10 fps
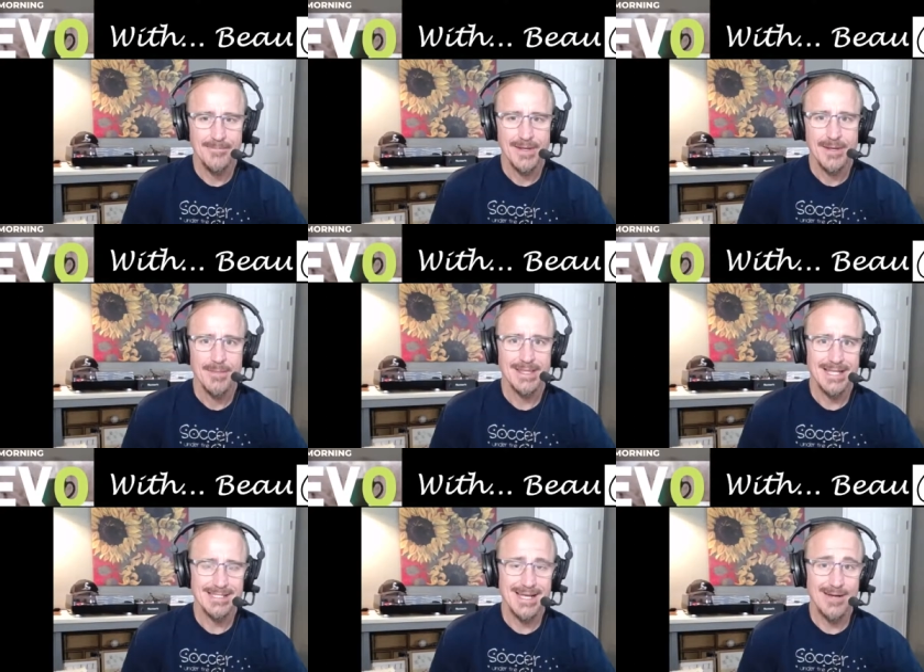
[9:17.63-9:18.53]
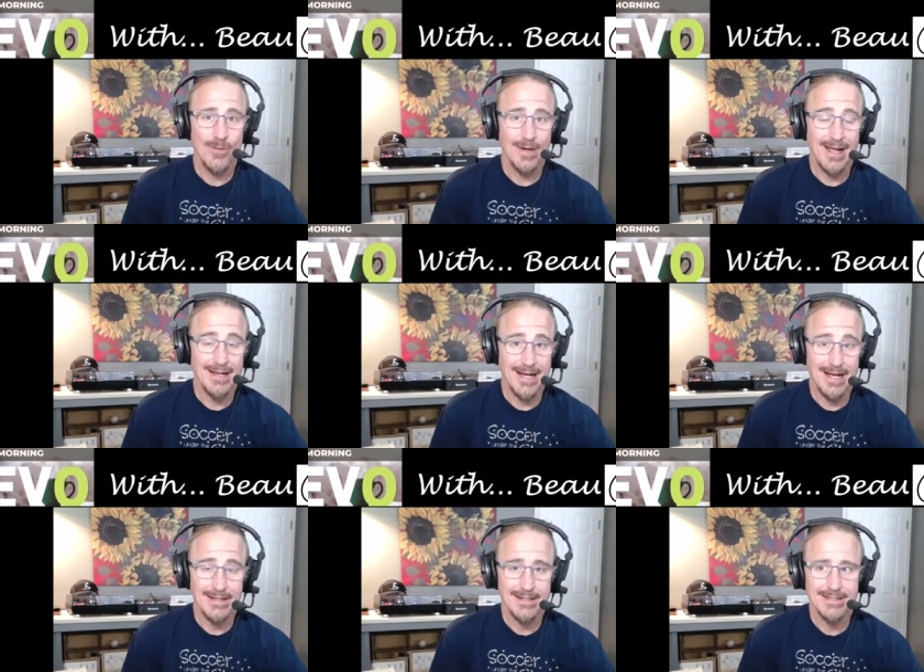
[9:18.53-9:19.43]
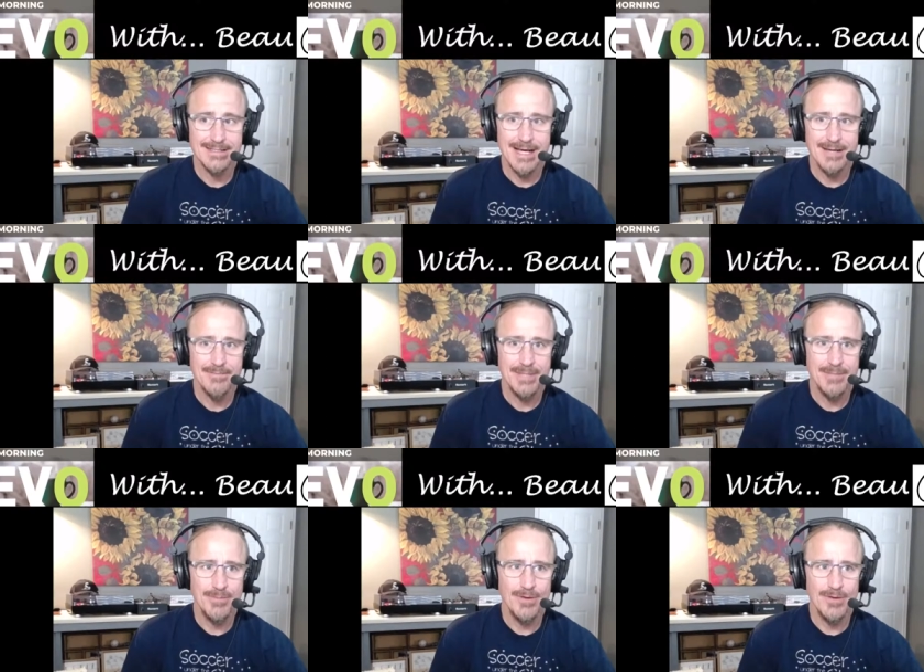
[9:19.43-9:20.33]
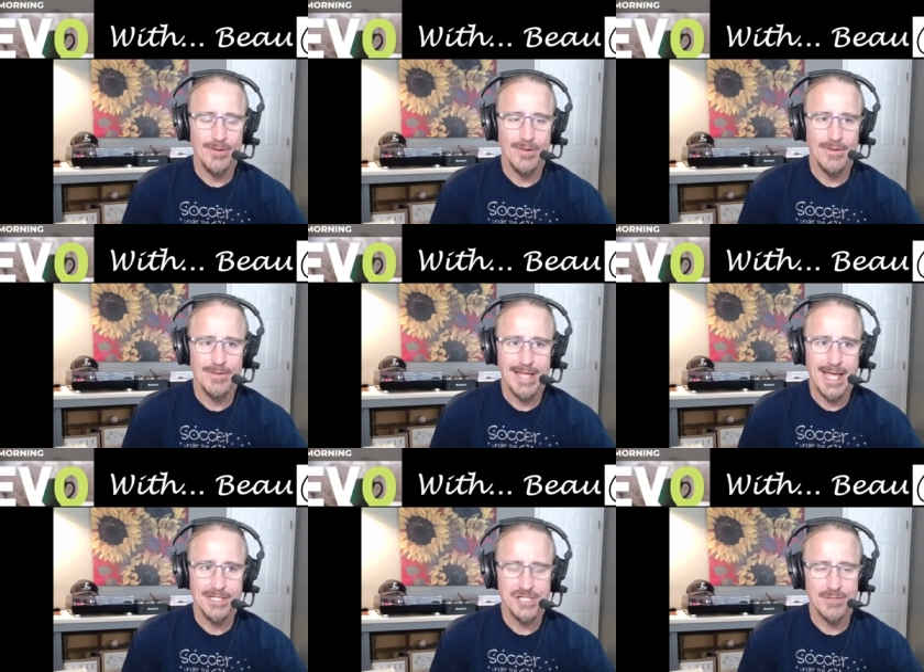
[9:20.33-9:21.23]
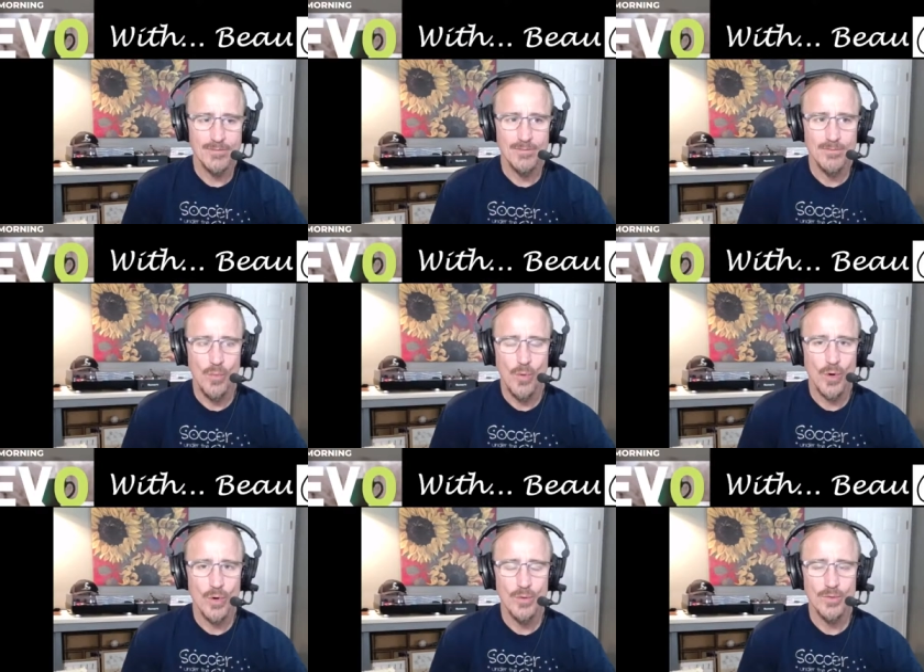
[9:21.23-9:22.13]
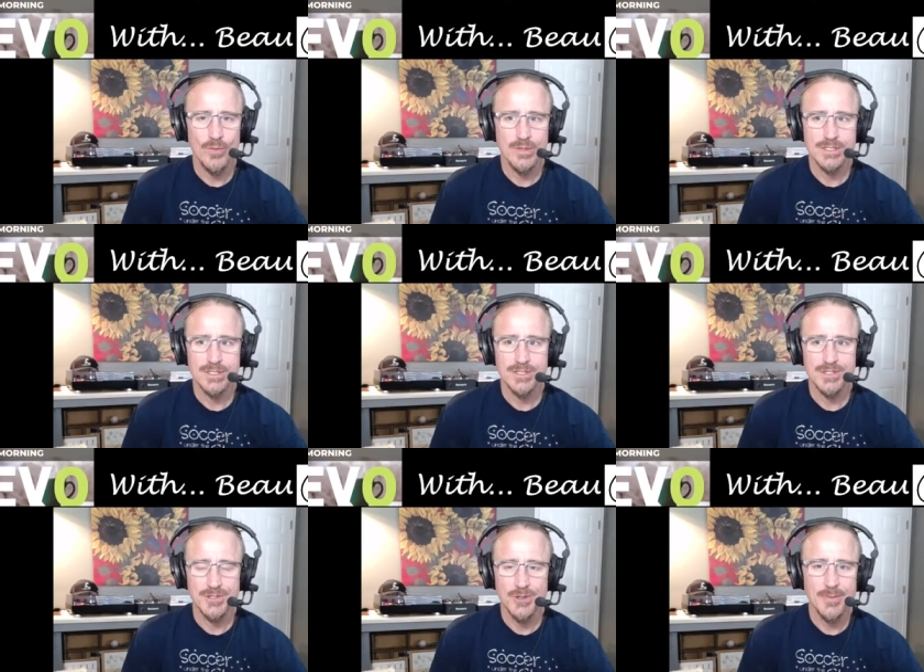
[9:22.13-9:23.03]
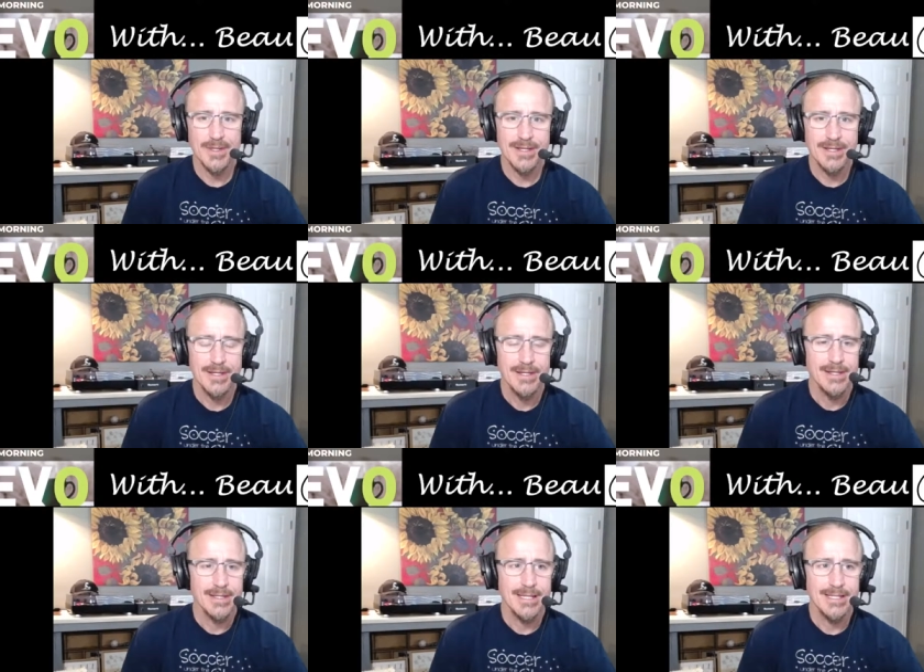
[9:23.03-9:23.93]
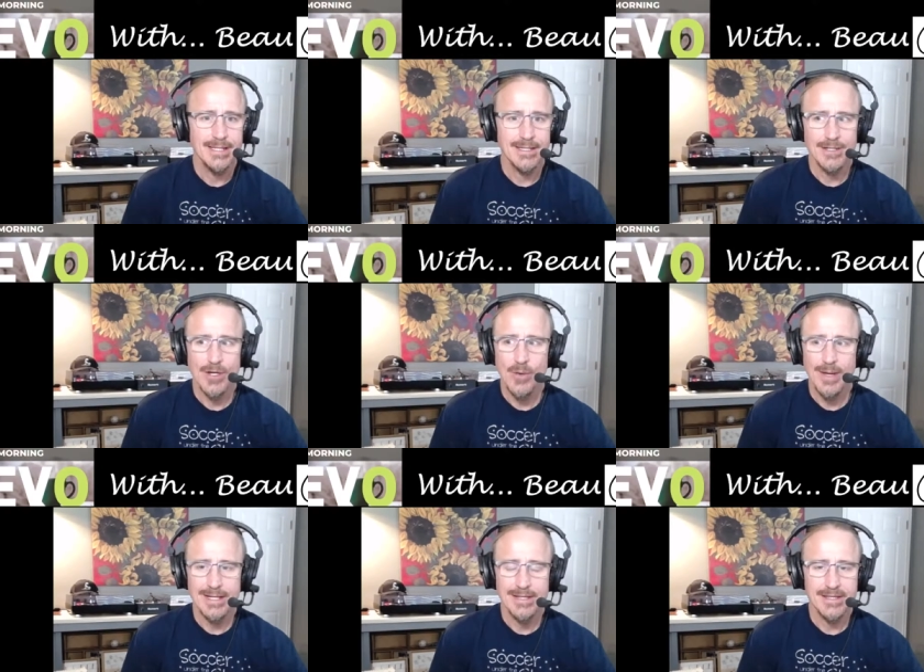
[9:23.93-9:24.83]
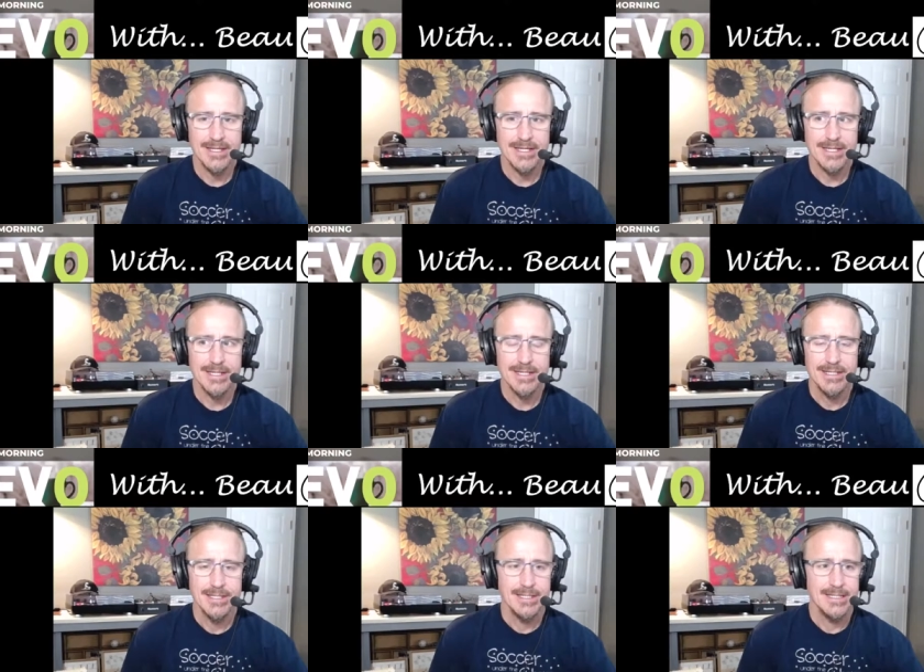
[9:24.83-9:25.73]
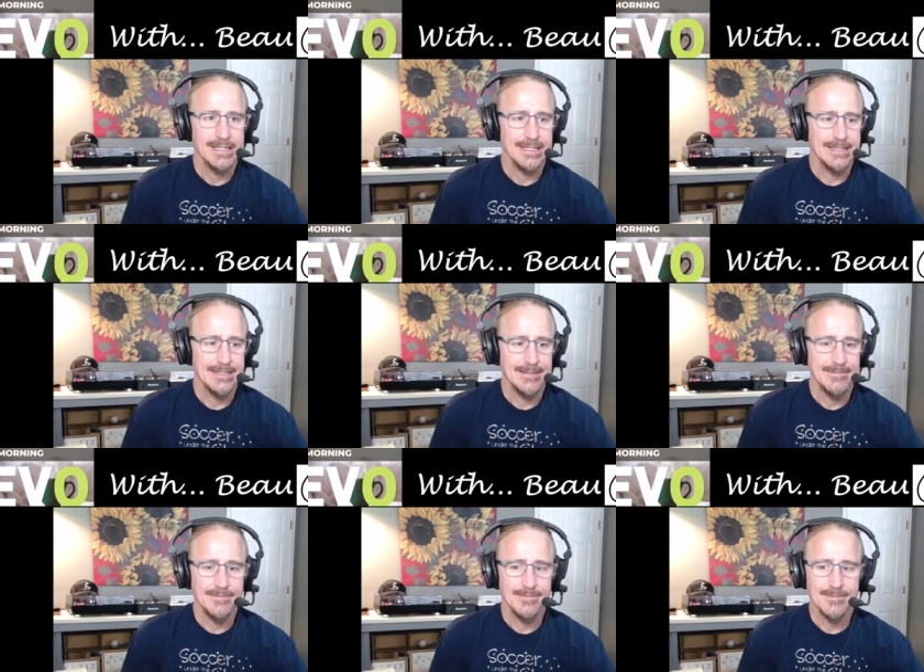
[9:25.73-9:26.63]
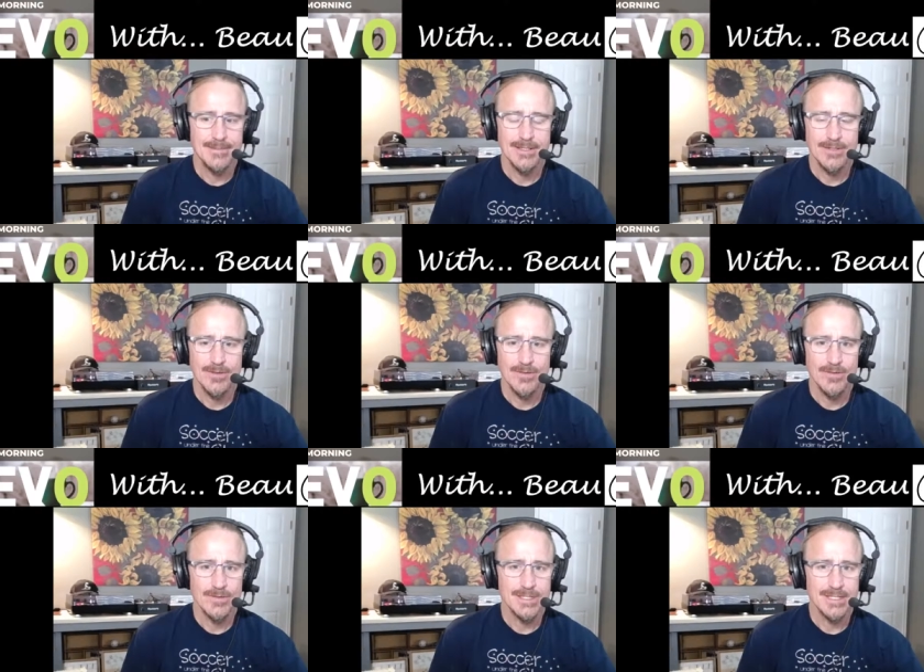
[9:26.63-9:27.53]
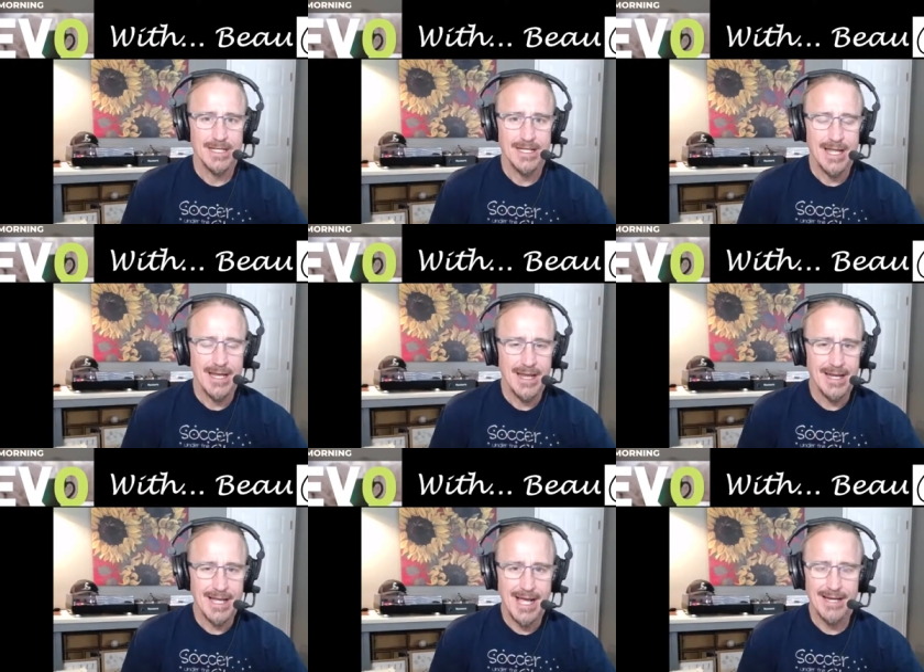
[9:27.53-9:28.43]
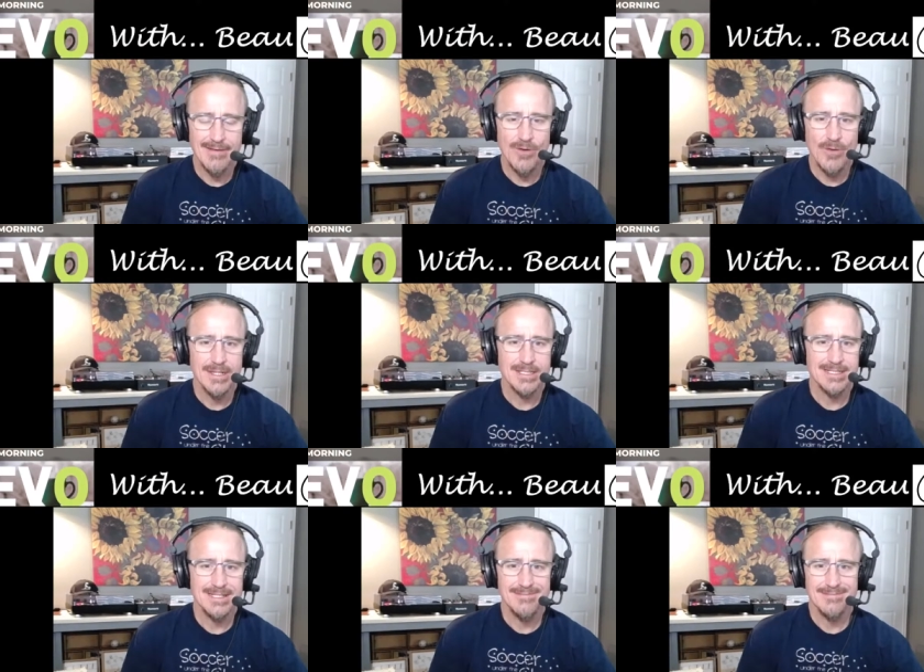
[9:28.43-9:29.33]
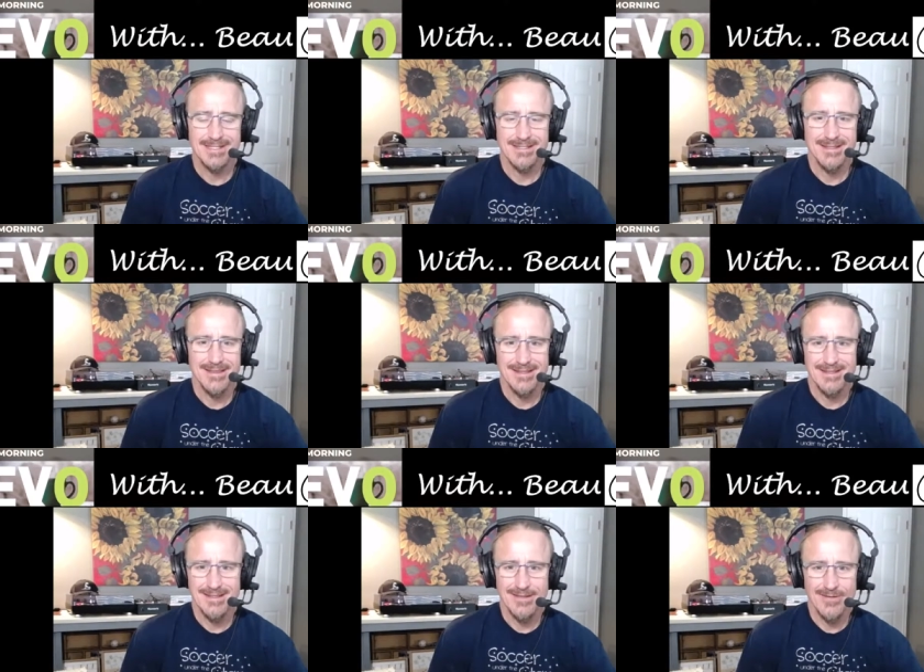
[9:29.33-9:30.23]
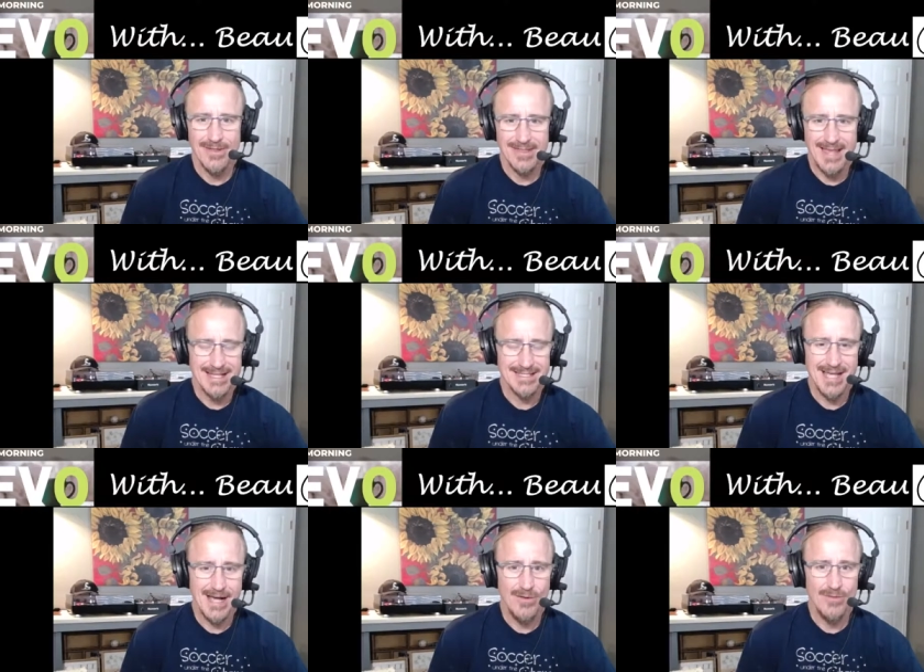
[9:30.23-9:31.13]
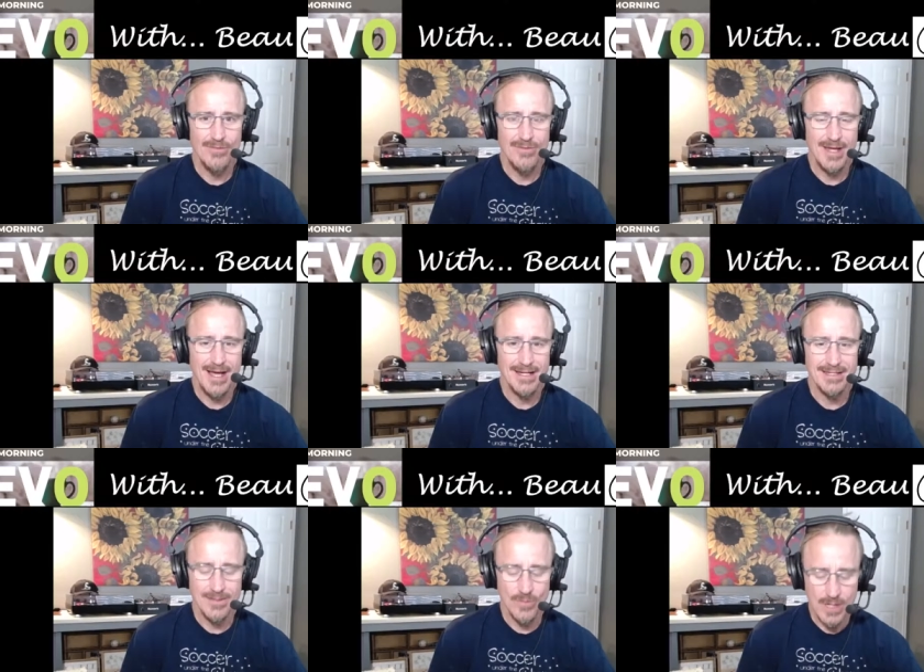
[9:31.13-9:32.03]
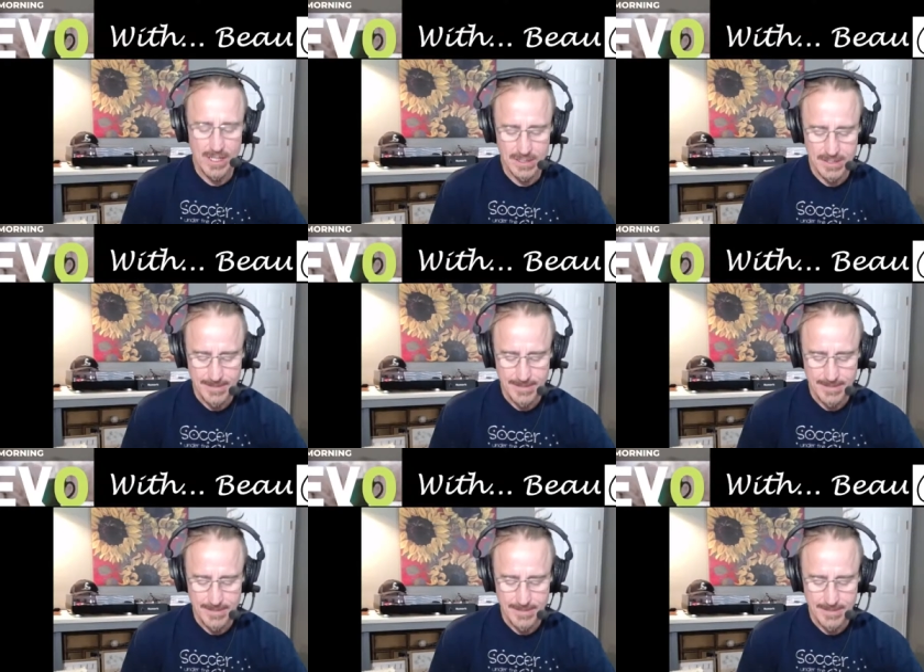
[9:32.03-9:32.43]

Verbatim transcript: but that's kind of what I got is that people, uh, the ancient world was stupid they didn't know anything. Um, you know, and, and it kind of always seemed, you know, that that's how the idea was.